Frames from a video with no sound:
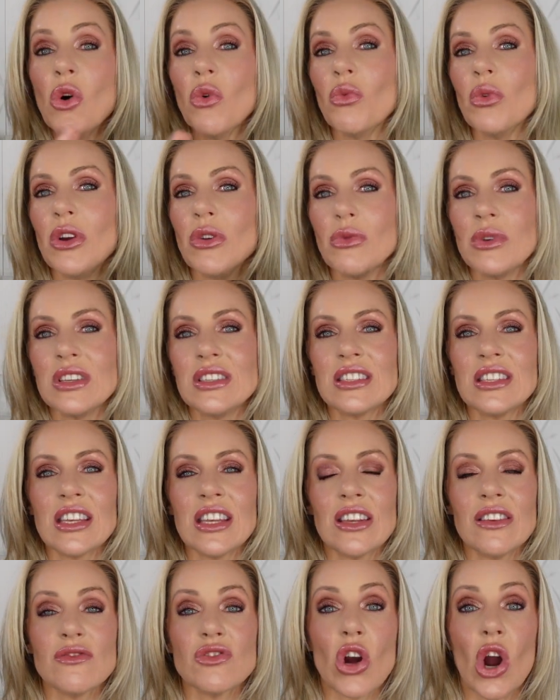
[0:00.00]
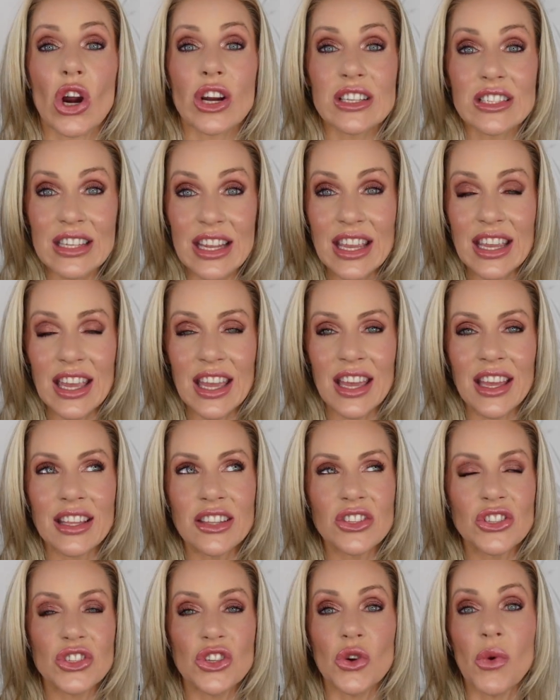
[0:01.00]
We received our
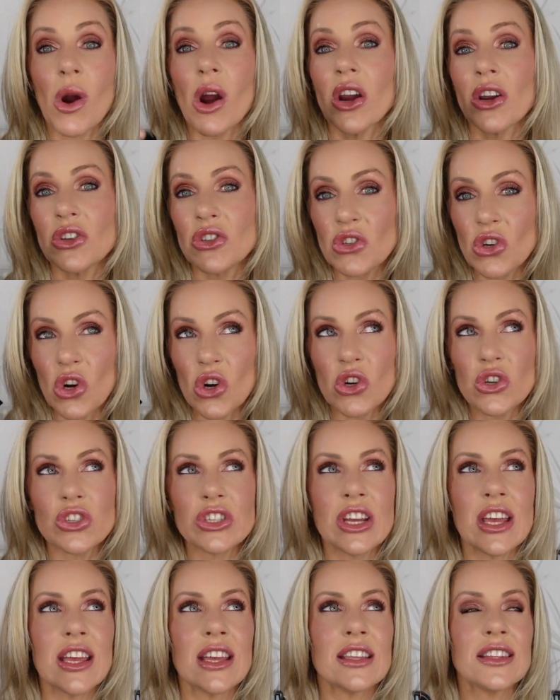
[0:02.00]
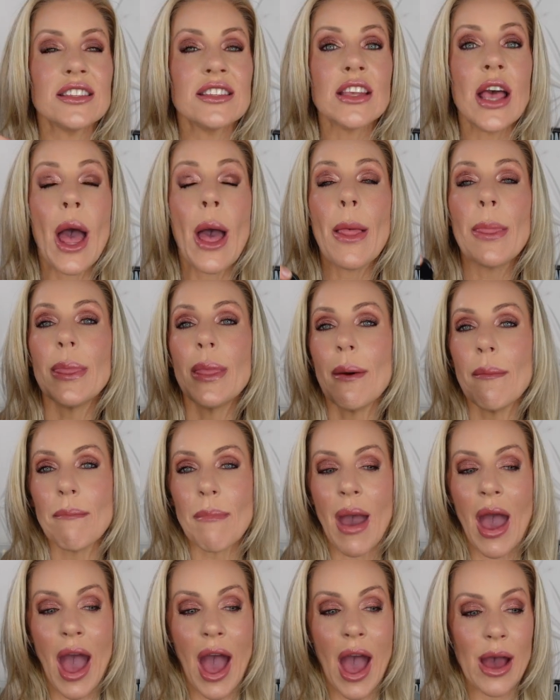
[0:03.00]
tickets to our excursions, the
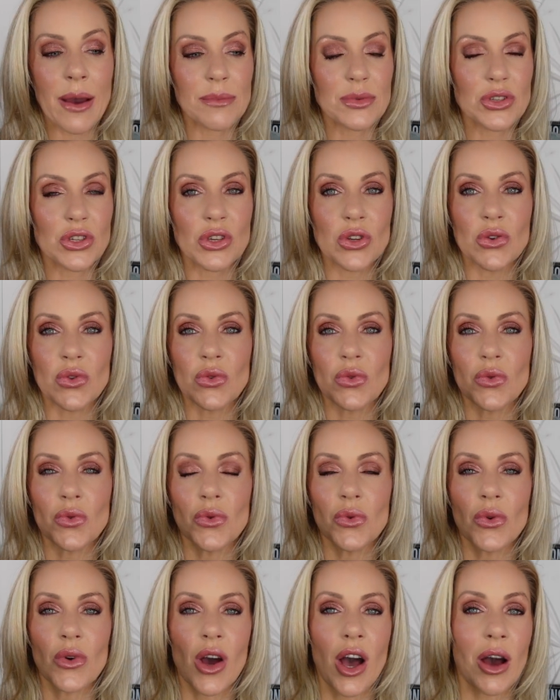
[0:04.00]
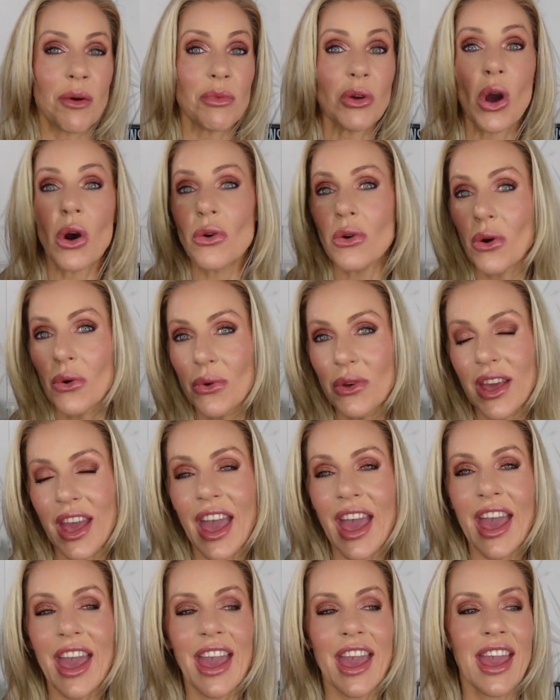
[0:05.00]
map to um, Coco
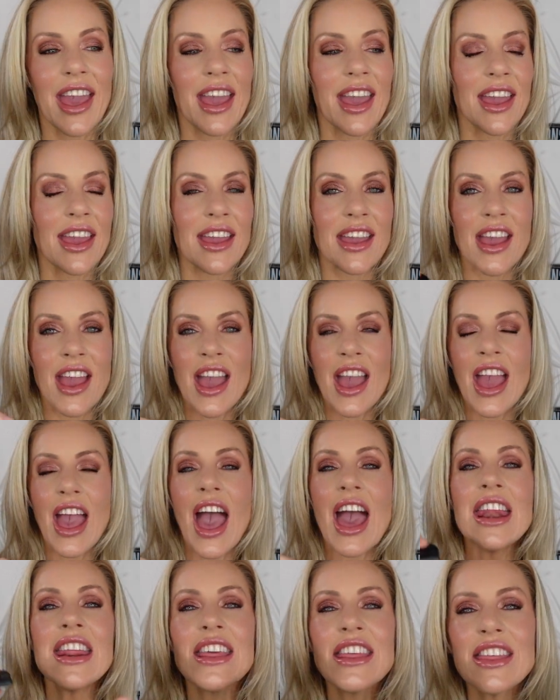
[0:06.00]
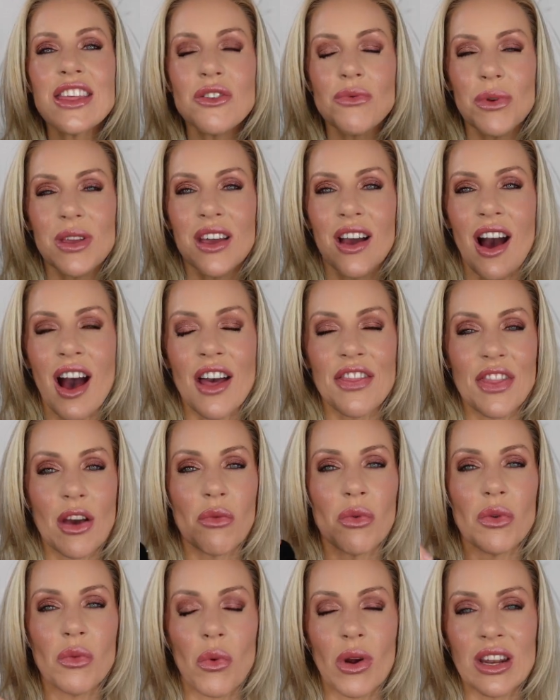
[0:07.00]
Cay, anything we got
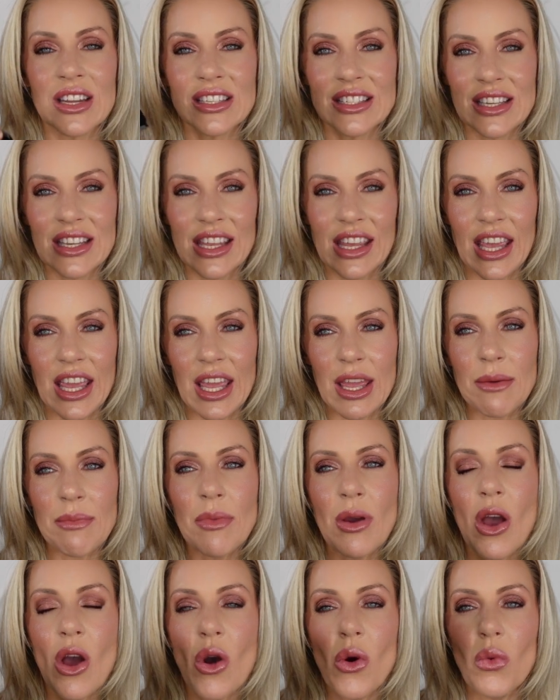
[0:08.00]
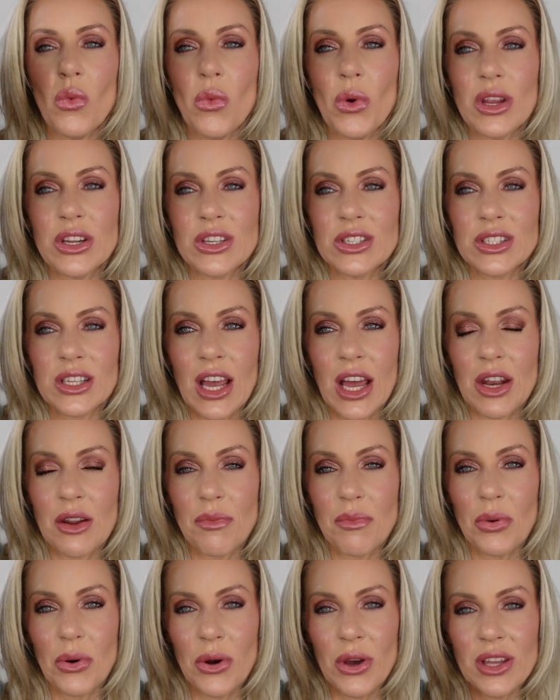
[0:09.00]
that we wanted to keep we just kind
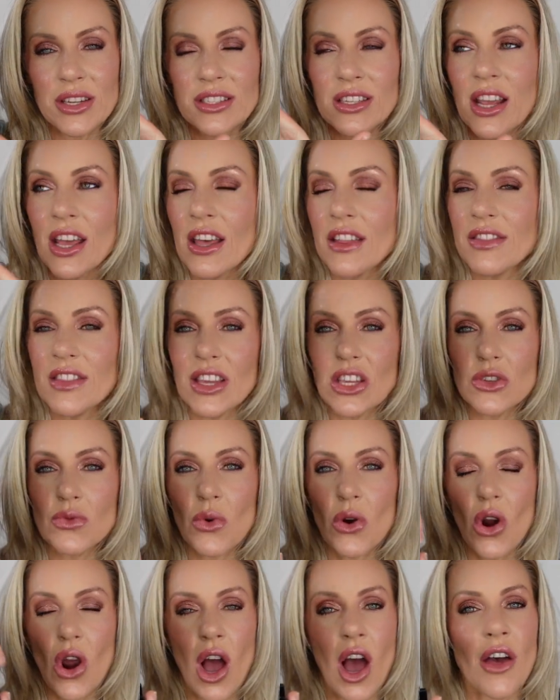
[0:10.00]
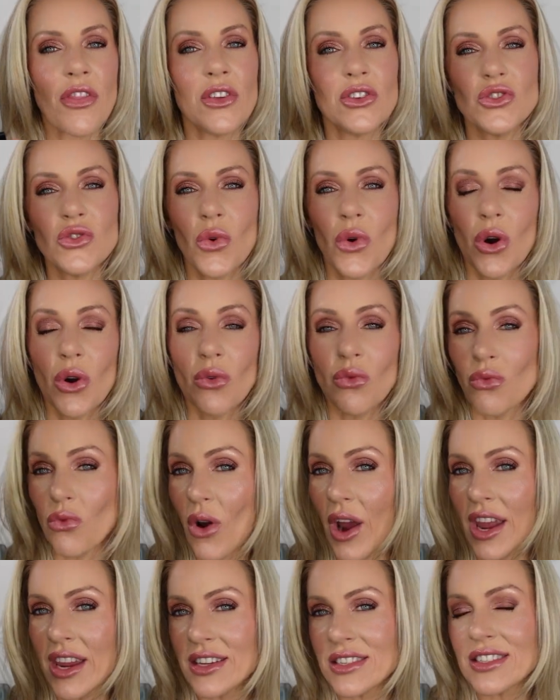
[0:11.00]
of put, these were on the door
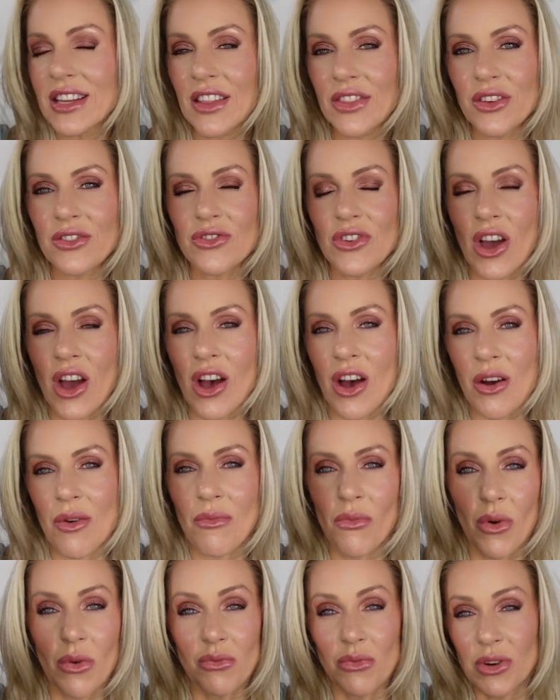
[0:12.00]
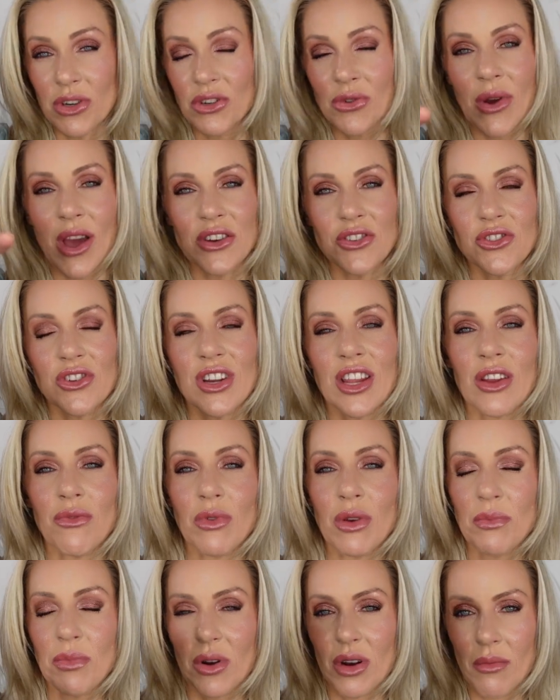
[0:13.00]
right at the, um, when, you entered in,
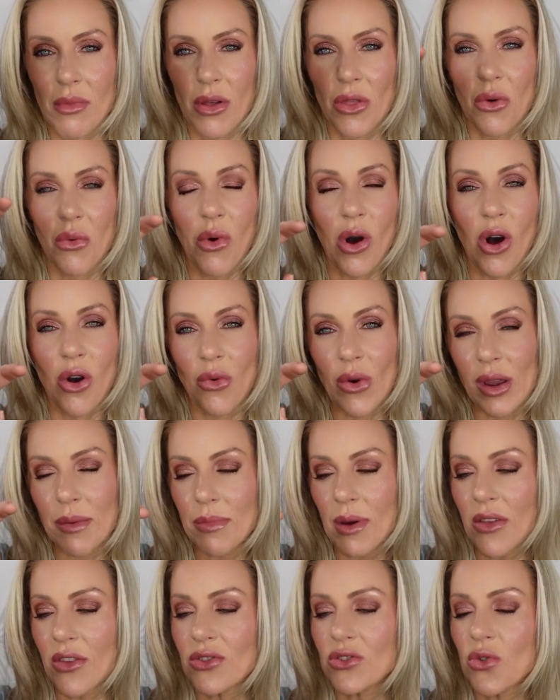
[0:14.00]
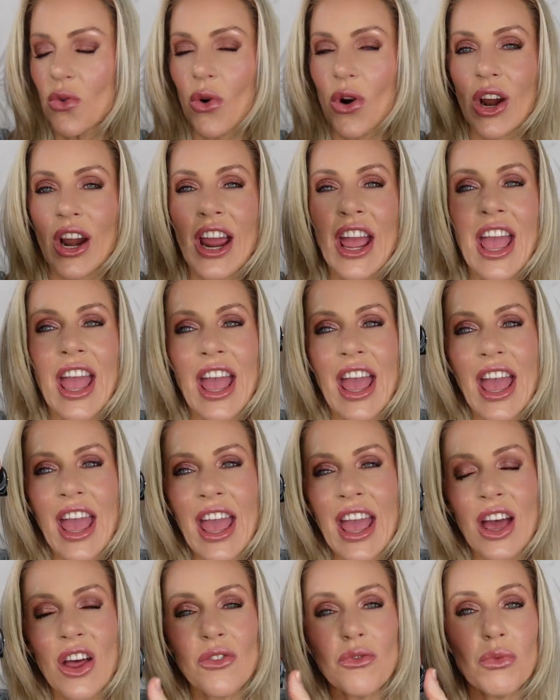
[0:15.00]
we put them on the wall right by the door
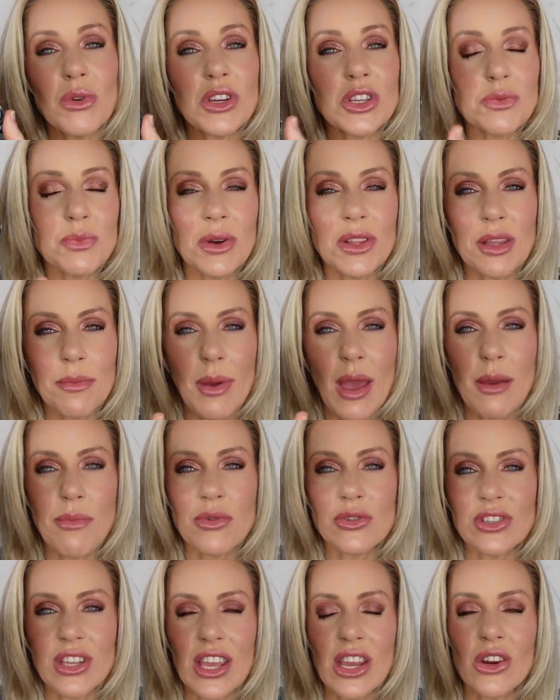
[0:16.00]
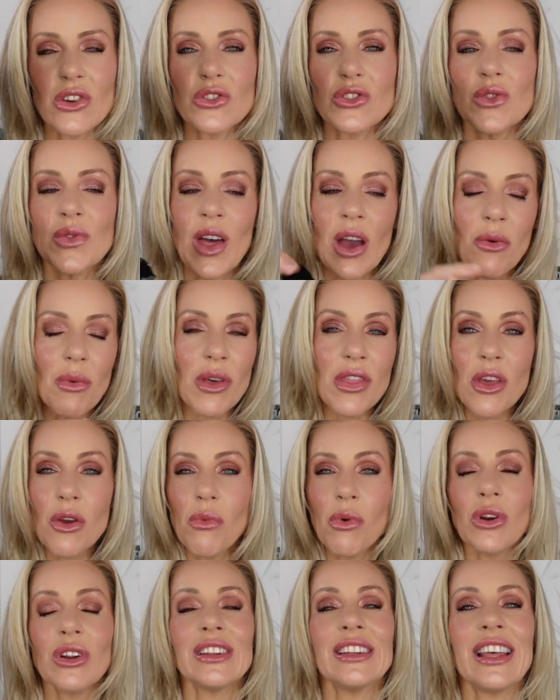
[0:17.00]
and we just put the papers here. So that way they
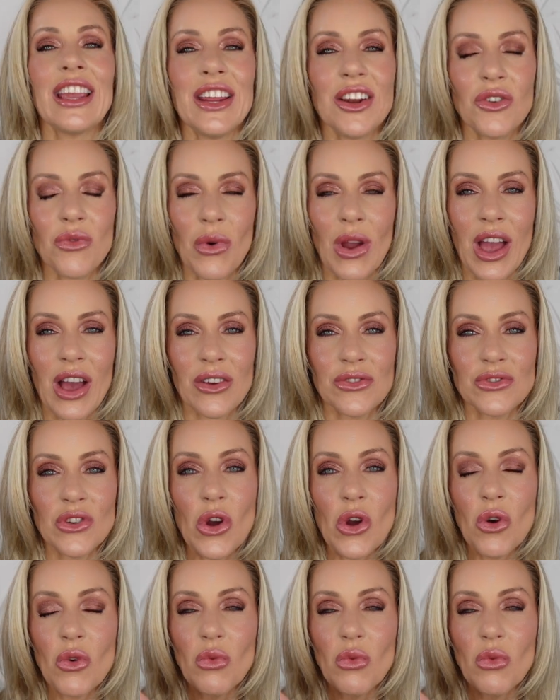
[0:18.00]
weren't laying around.